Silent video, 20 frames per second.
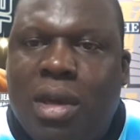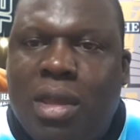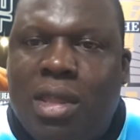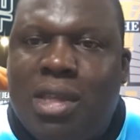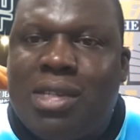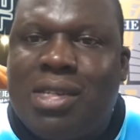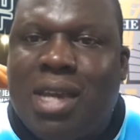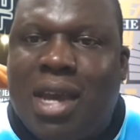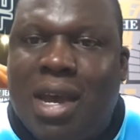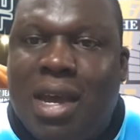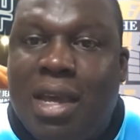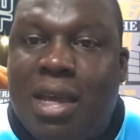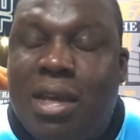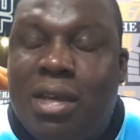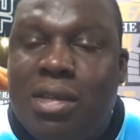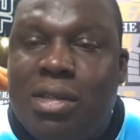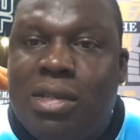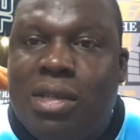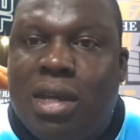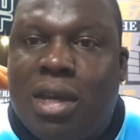This guy,
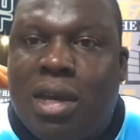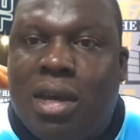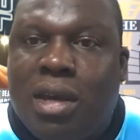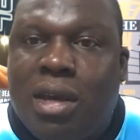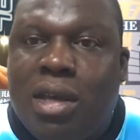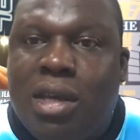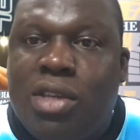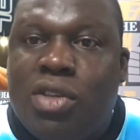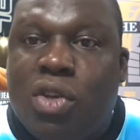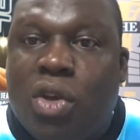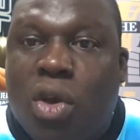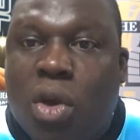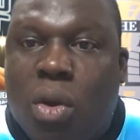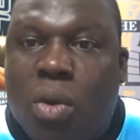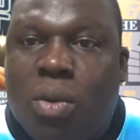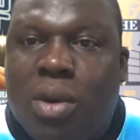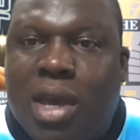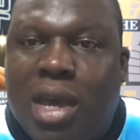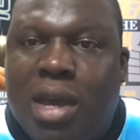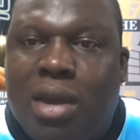he's a
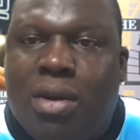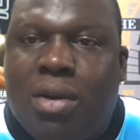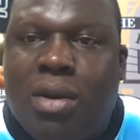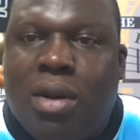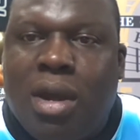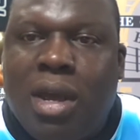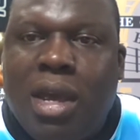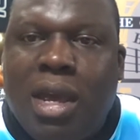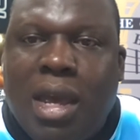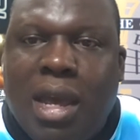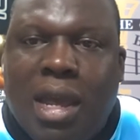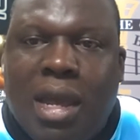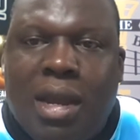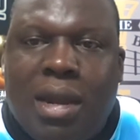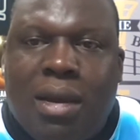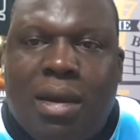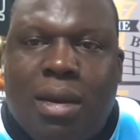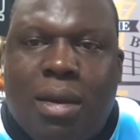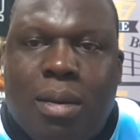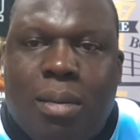go-getter,
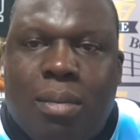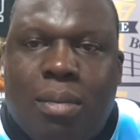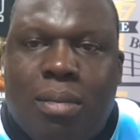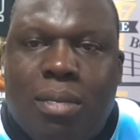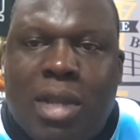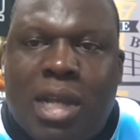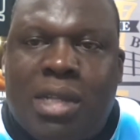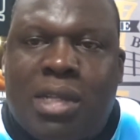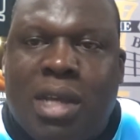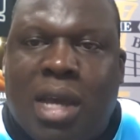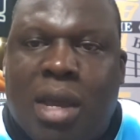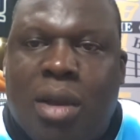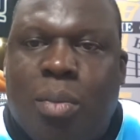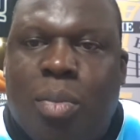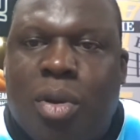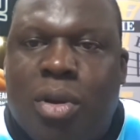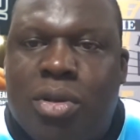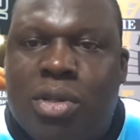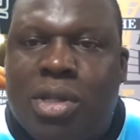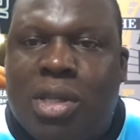and that's the kind of
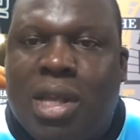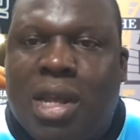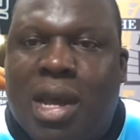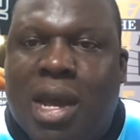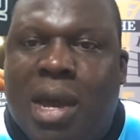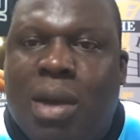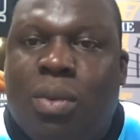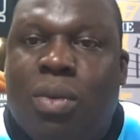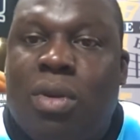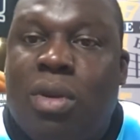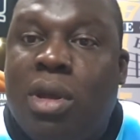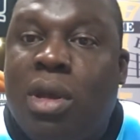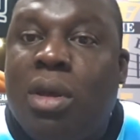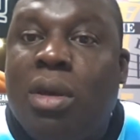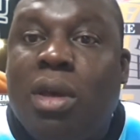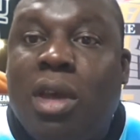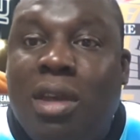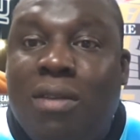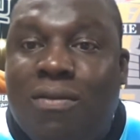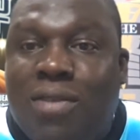person that I would
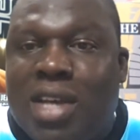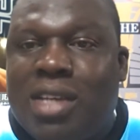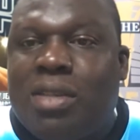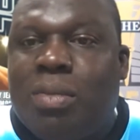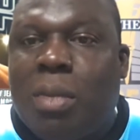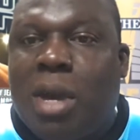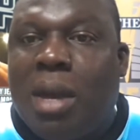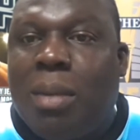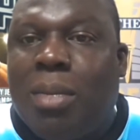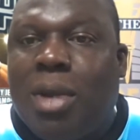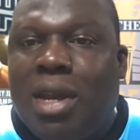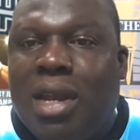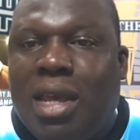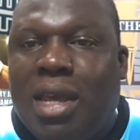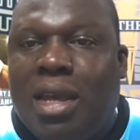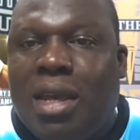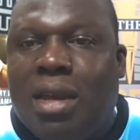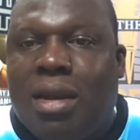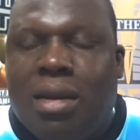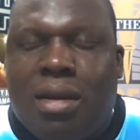invest my
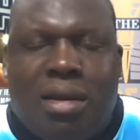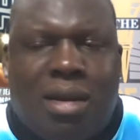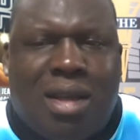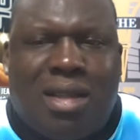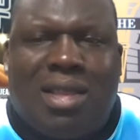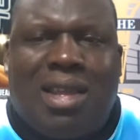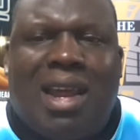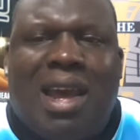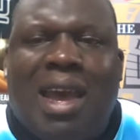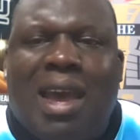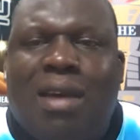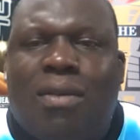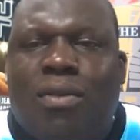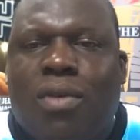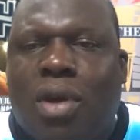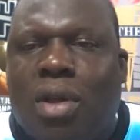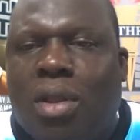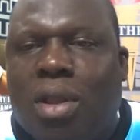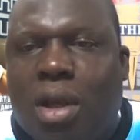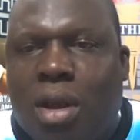money in. Not that I
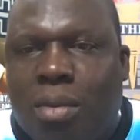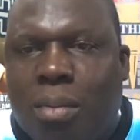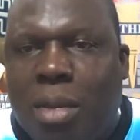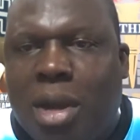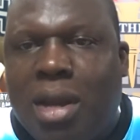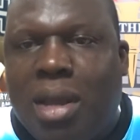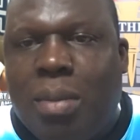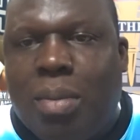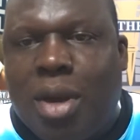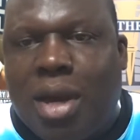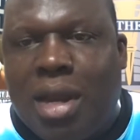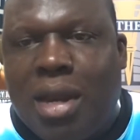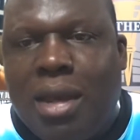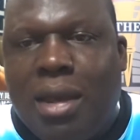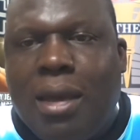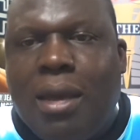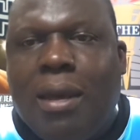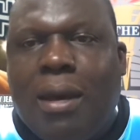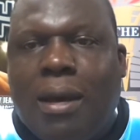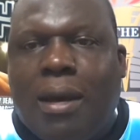have a lot of money, but
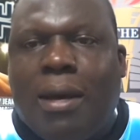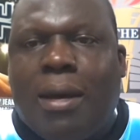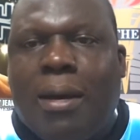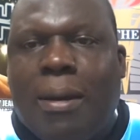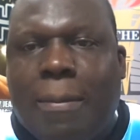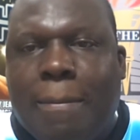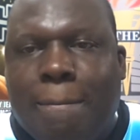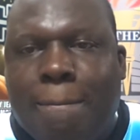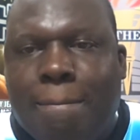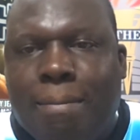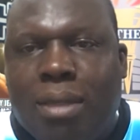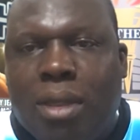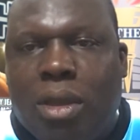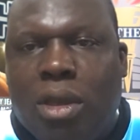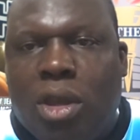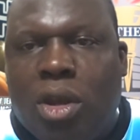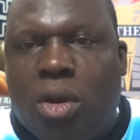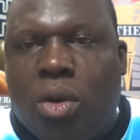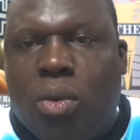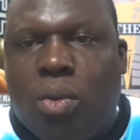
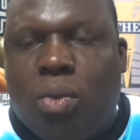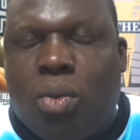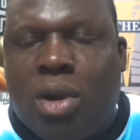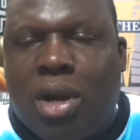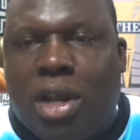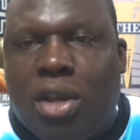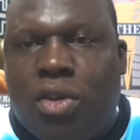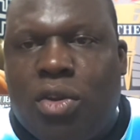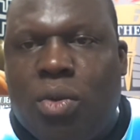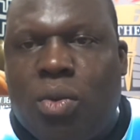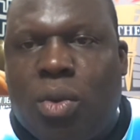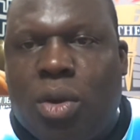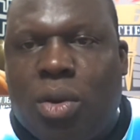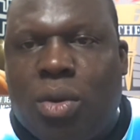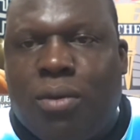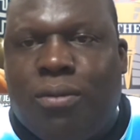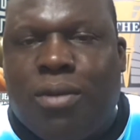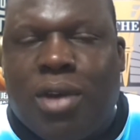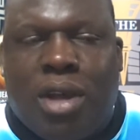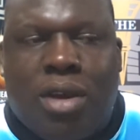when I do work
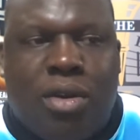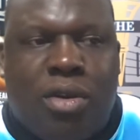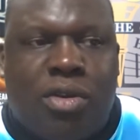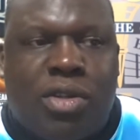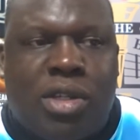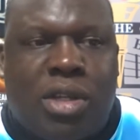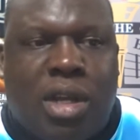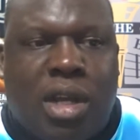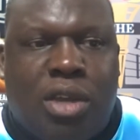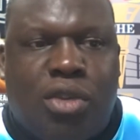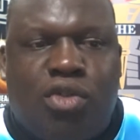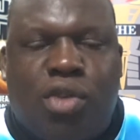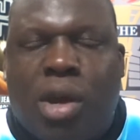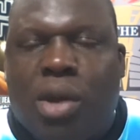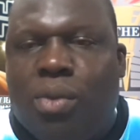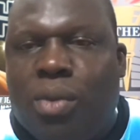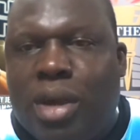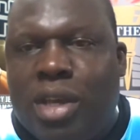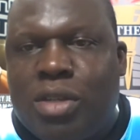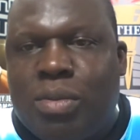with fighters and try
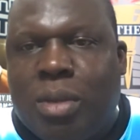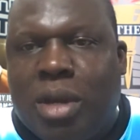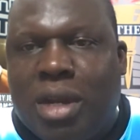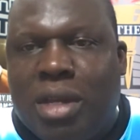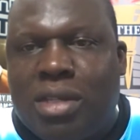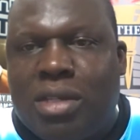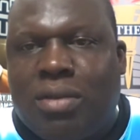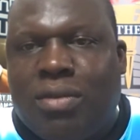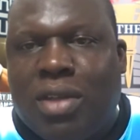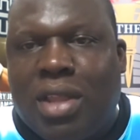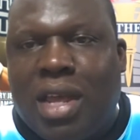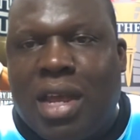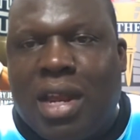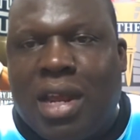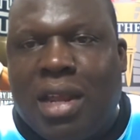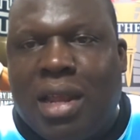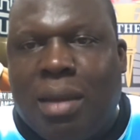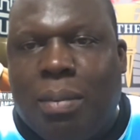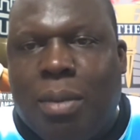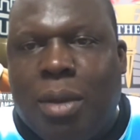and raise money and stuff like that,
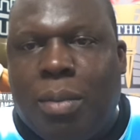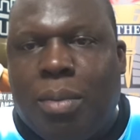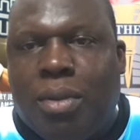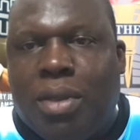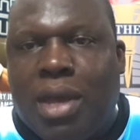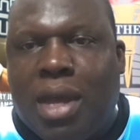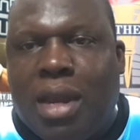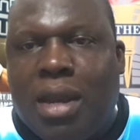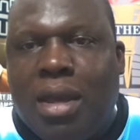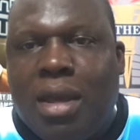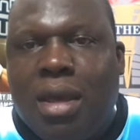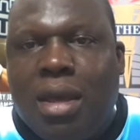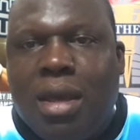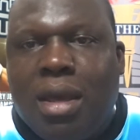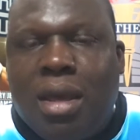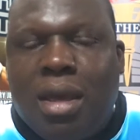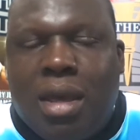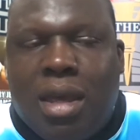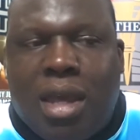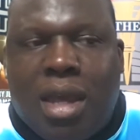I like people that
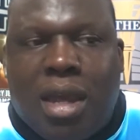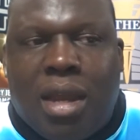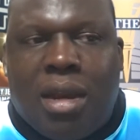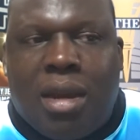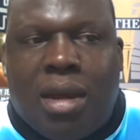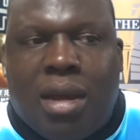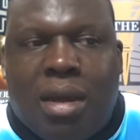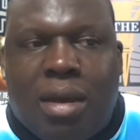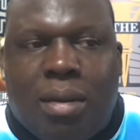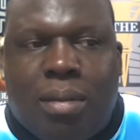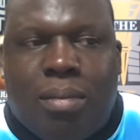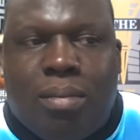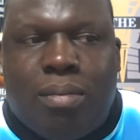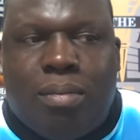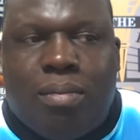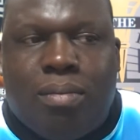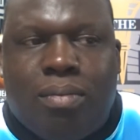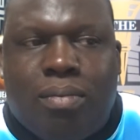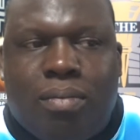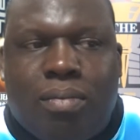can
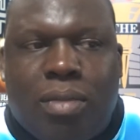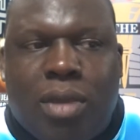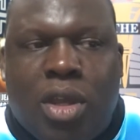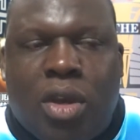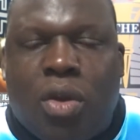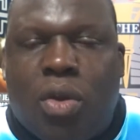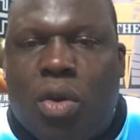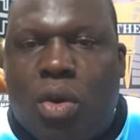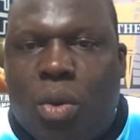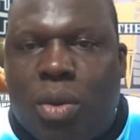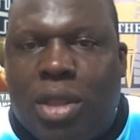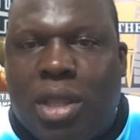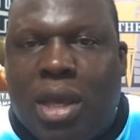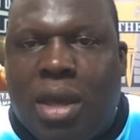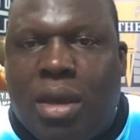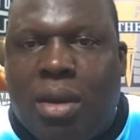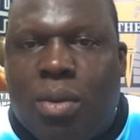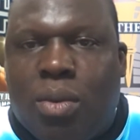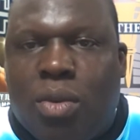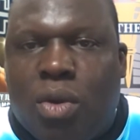know what
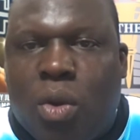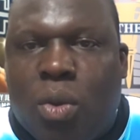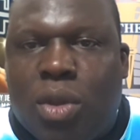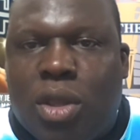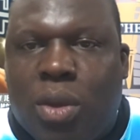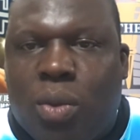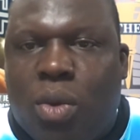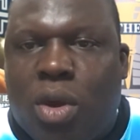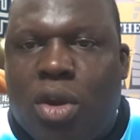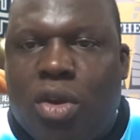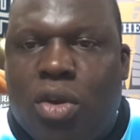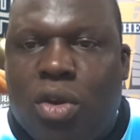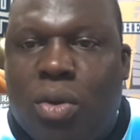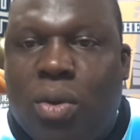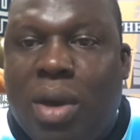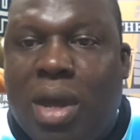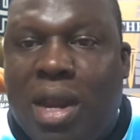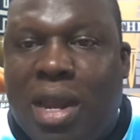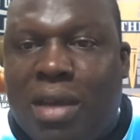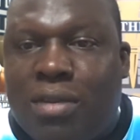they want to
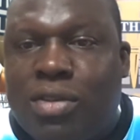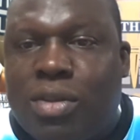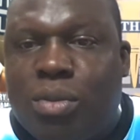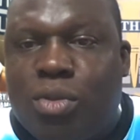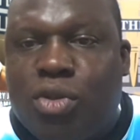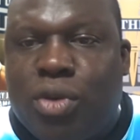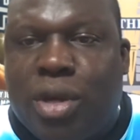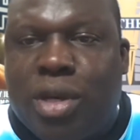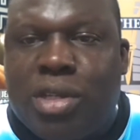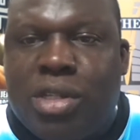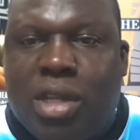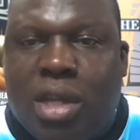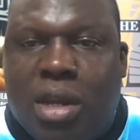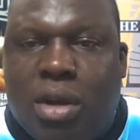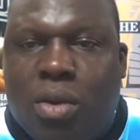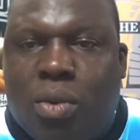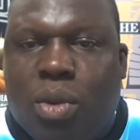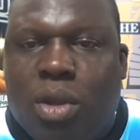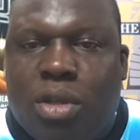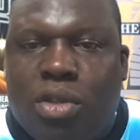do and have some trust
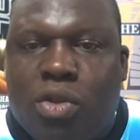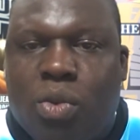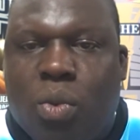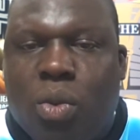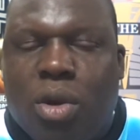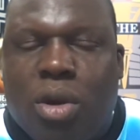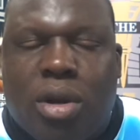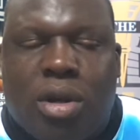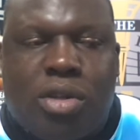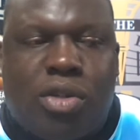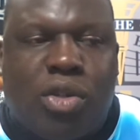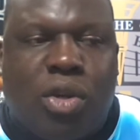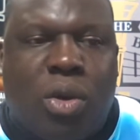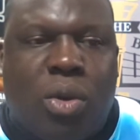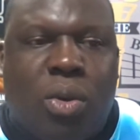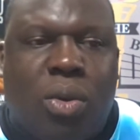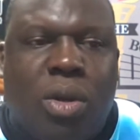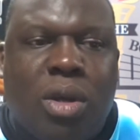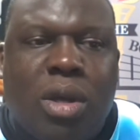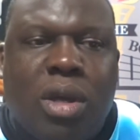and are willing to work.
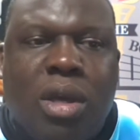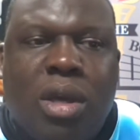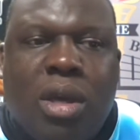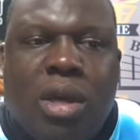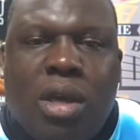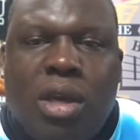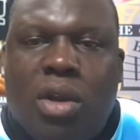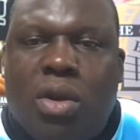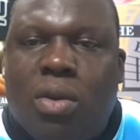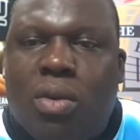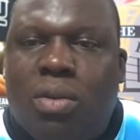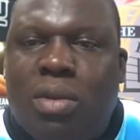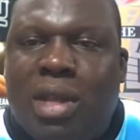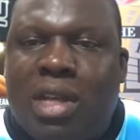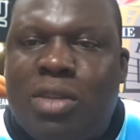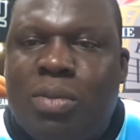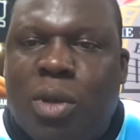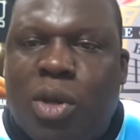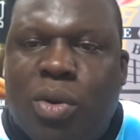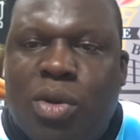So,
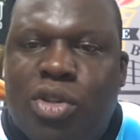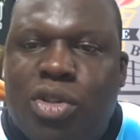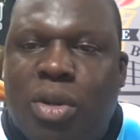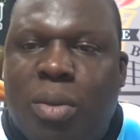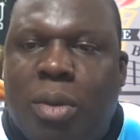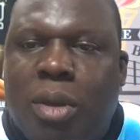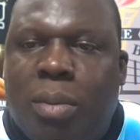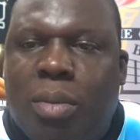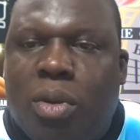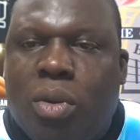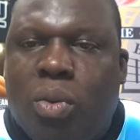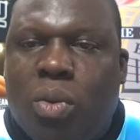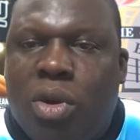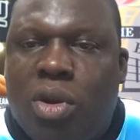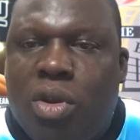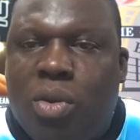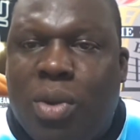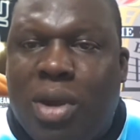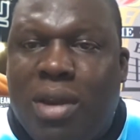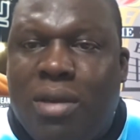that's my question to people. What
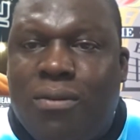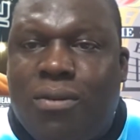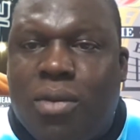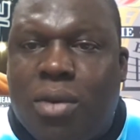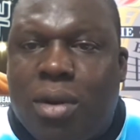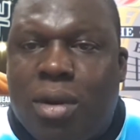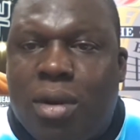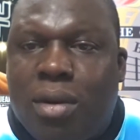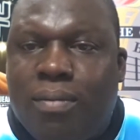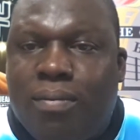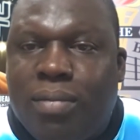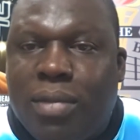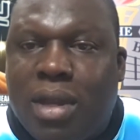are you waiting for?